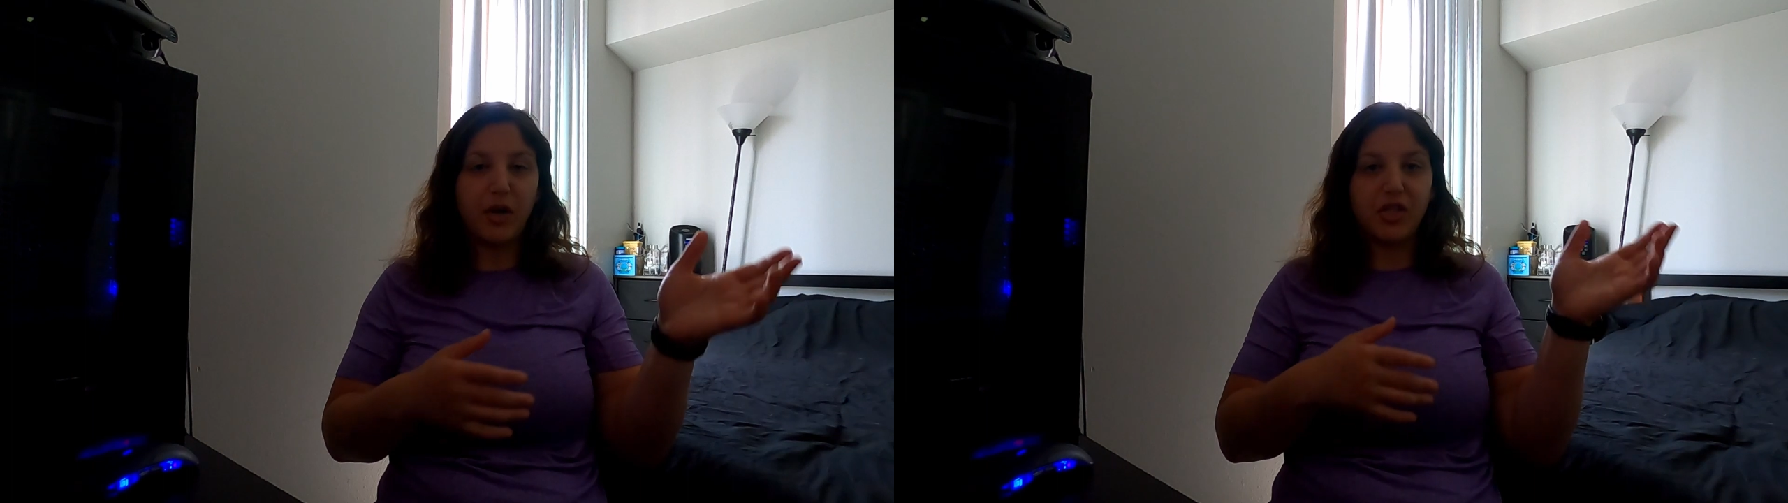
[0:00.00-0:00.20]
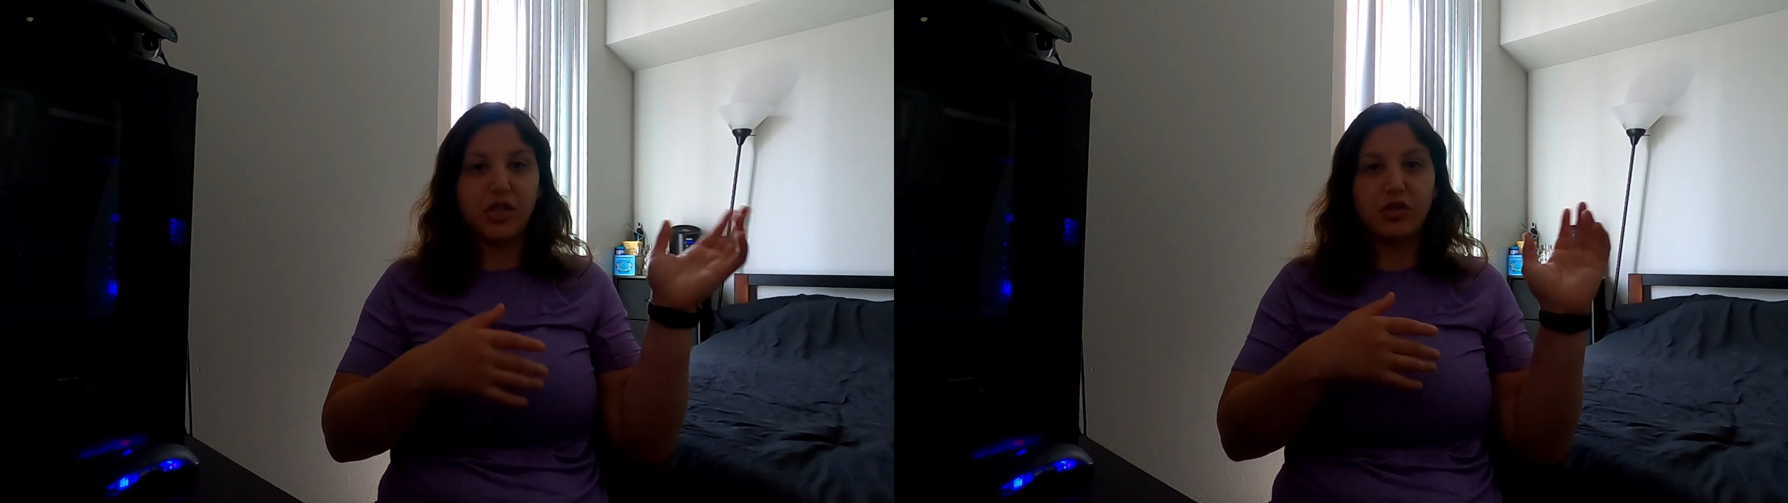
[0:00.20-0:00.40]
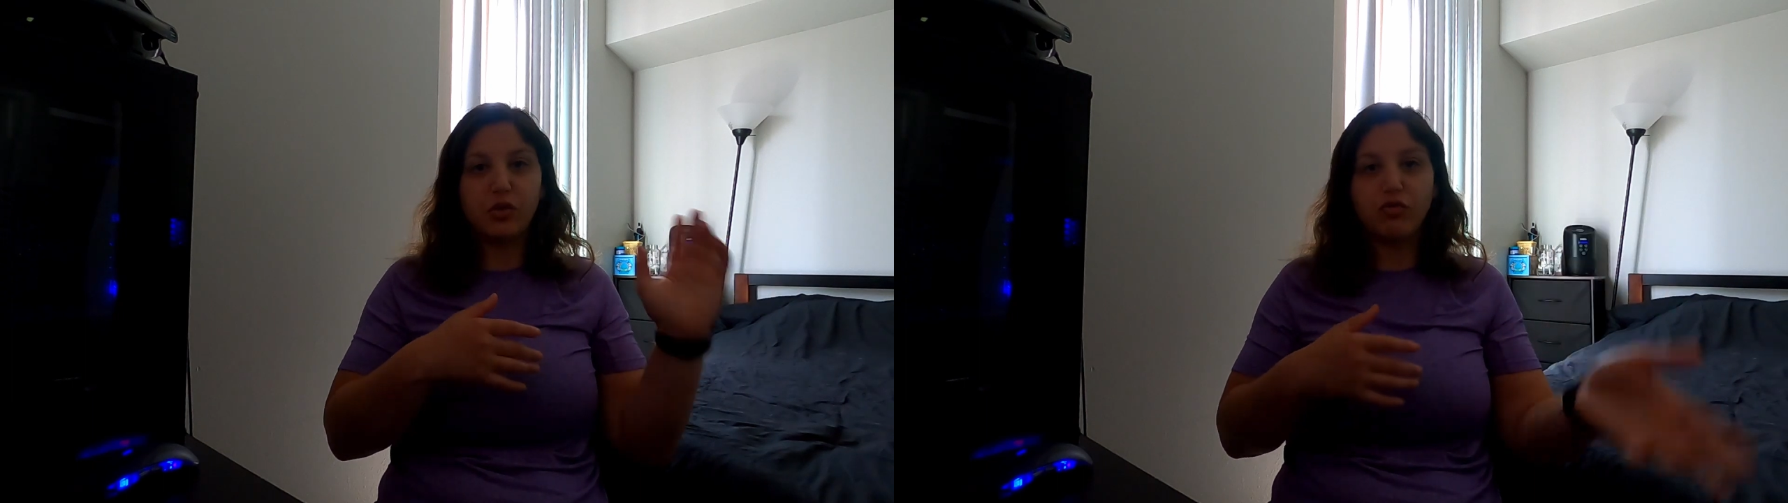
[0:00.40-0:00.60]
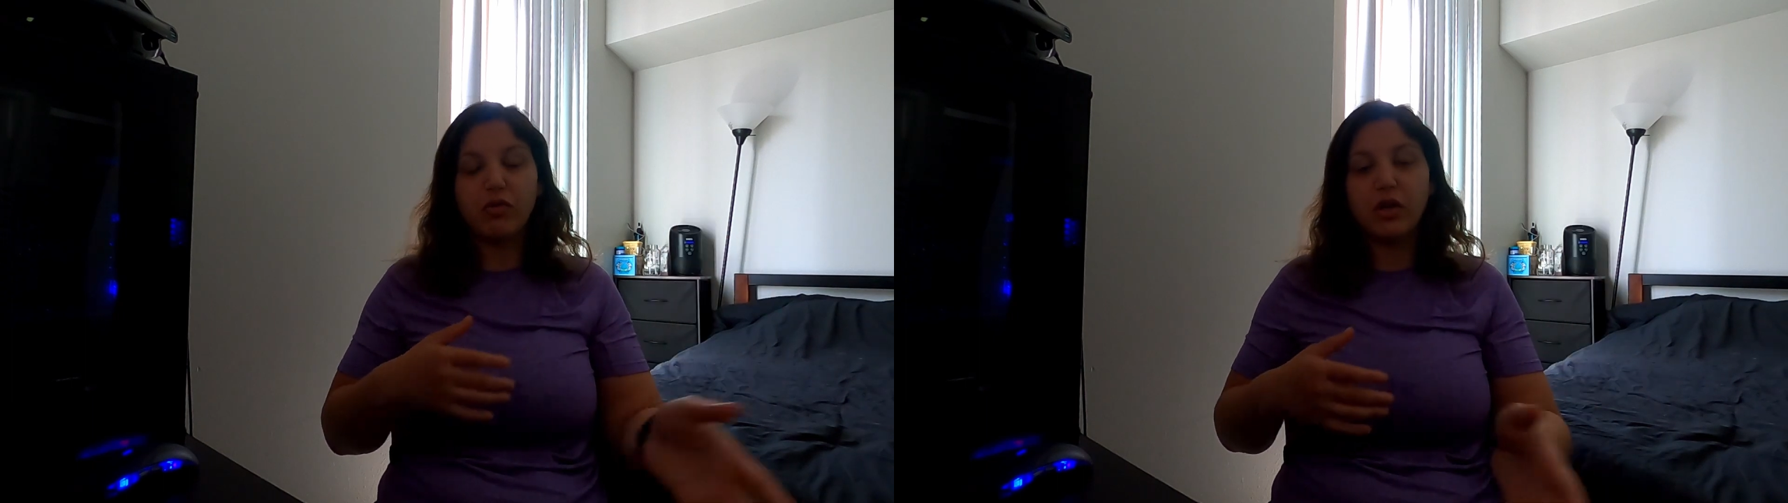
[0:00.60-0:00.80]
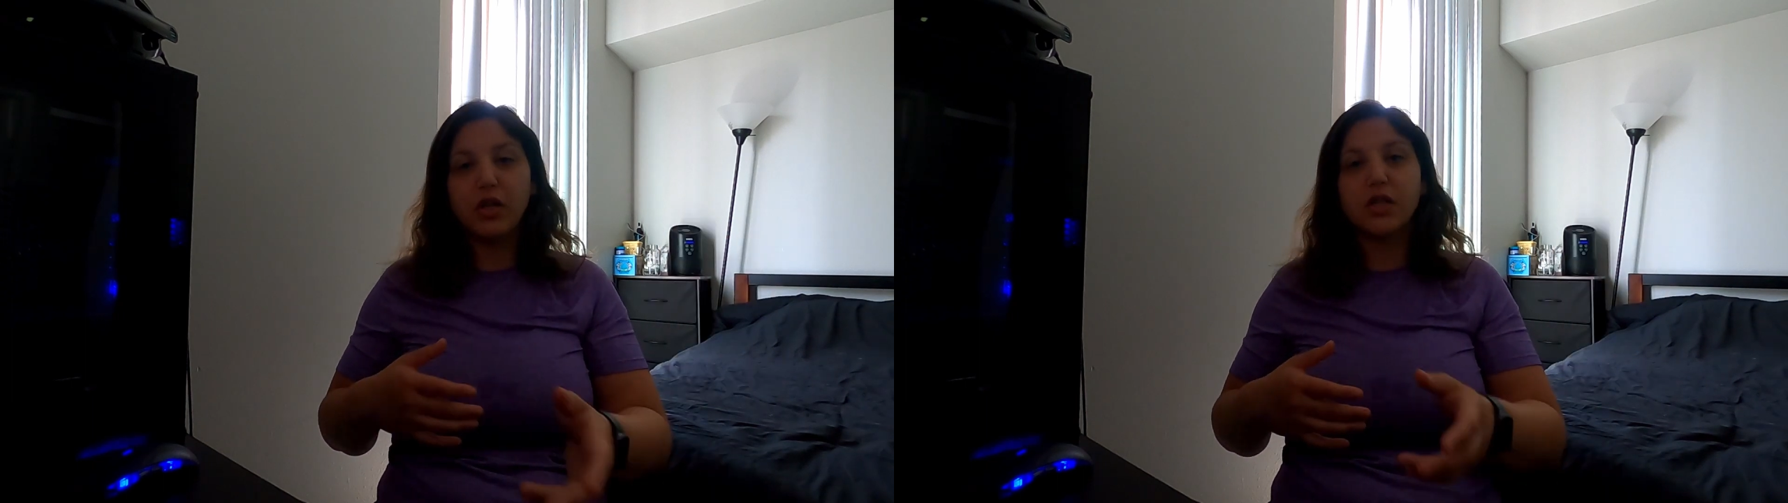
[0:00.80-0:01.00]
watching us do
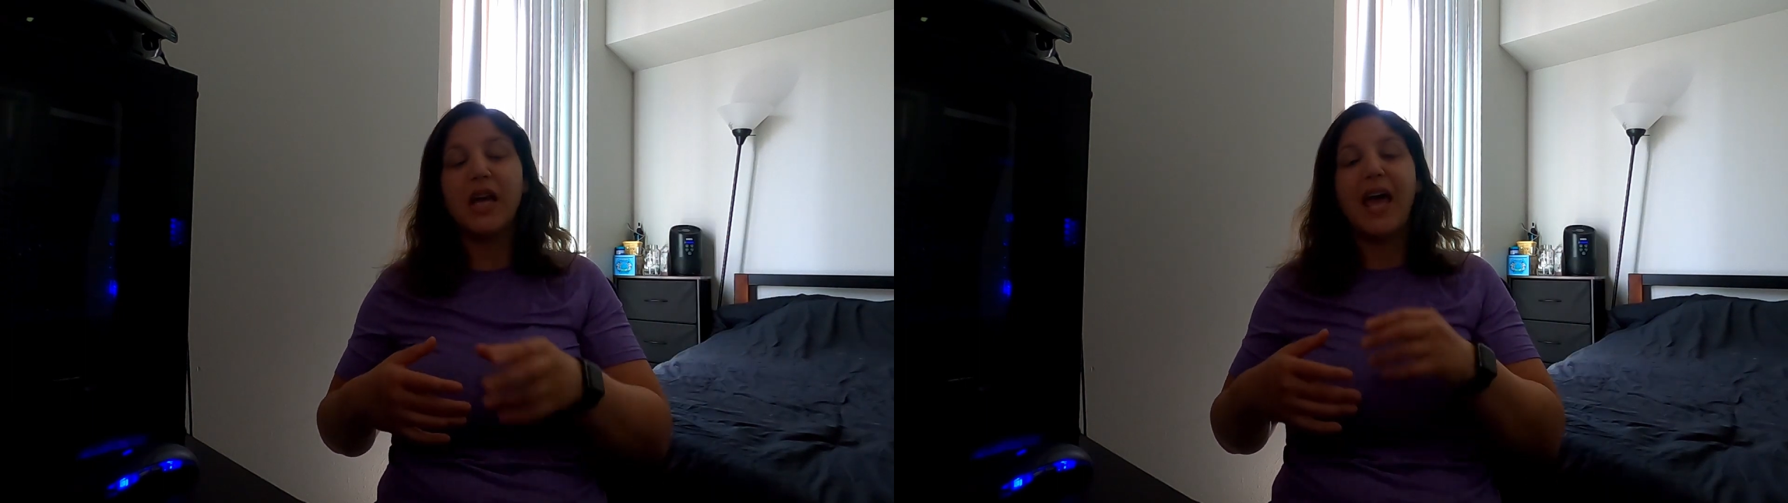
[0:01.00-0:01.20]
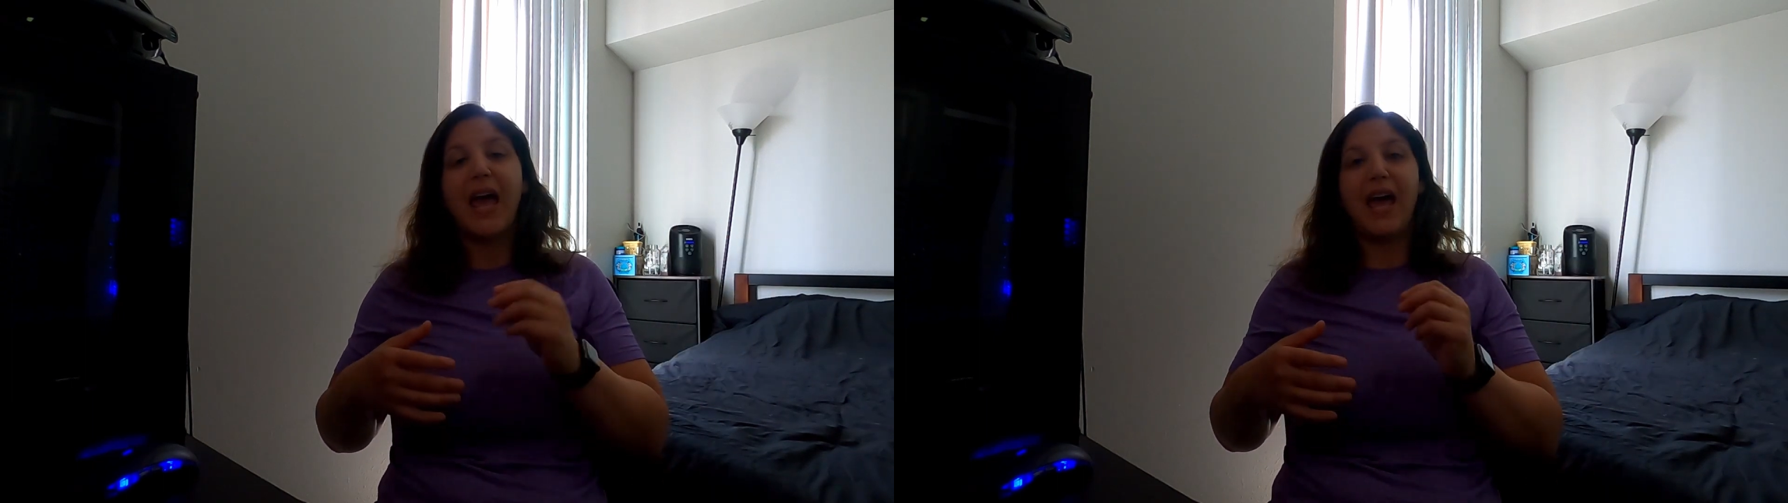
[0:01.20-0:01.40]
drills,